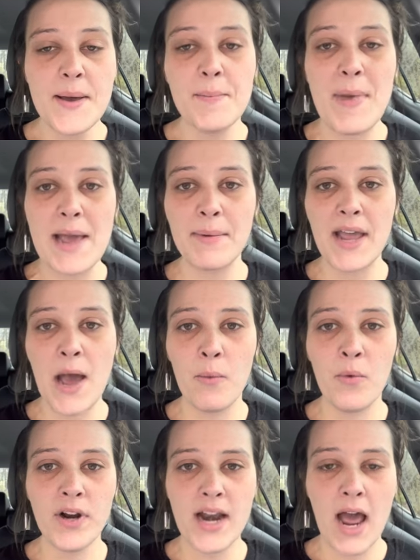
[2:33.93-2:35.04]
Maybe I
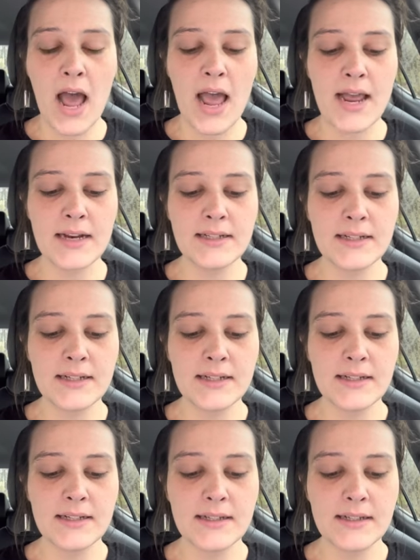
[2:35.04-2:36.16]
would not
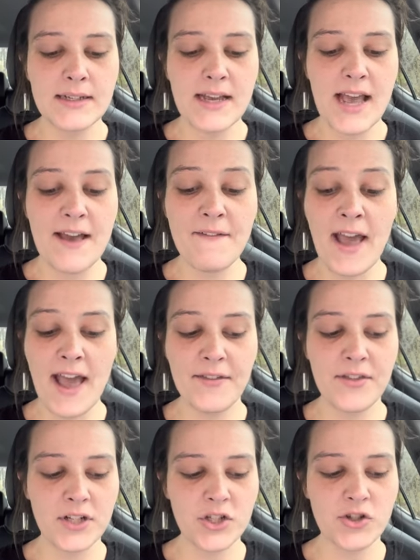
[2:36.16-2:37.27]
have
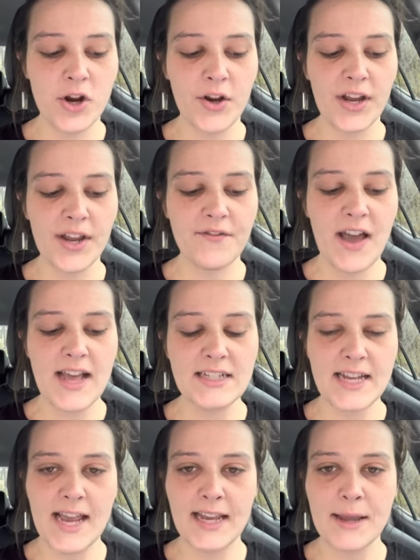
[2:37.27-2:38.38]
had the stroke if I had
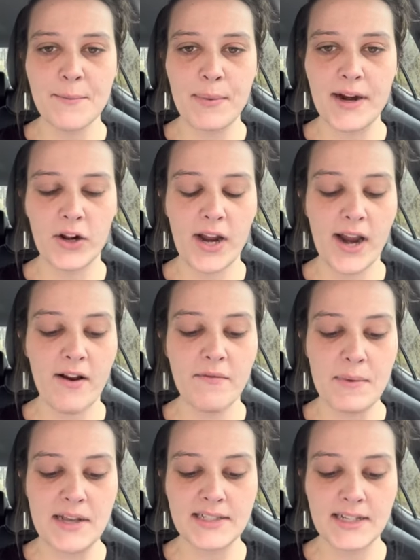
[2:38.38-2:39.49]
taken better care of
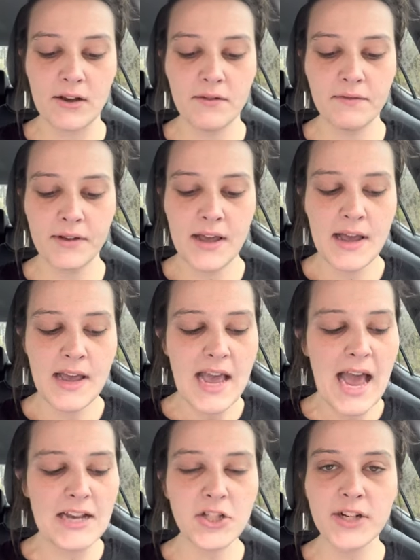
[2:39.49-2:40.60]
myself.
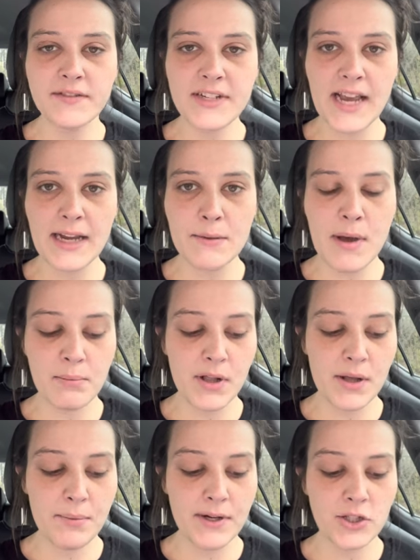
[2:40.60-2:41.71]
I should have taken my
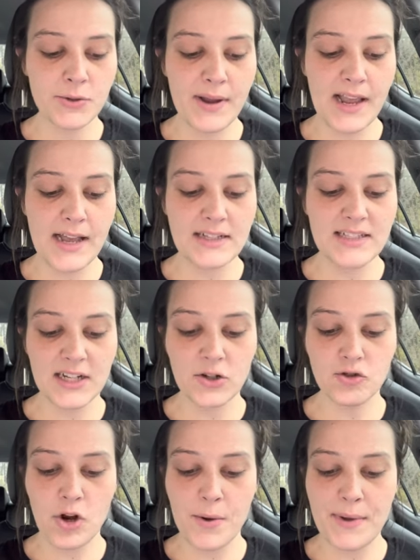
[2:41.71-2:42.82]
blood pressure meds and
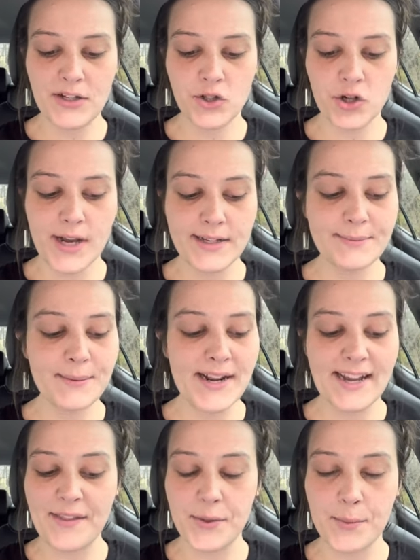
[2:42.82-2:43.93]
controlled my stress, but it
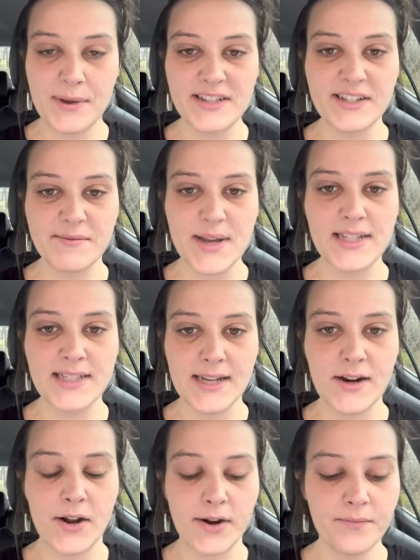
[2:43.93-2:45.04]
got the best of me,
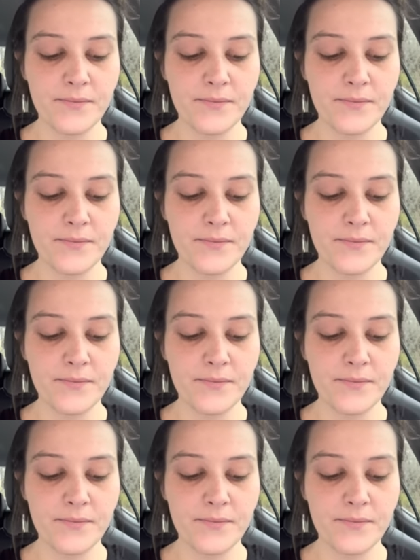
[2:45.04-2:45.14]
said her.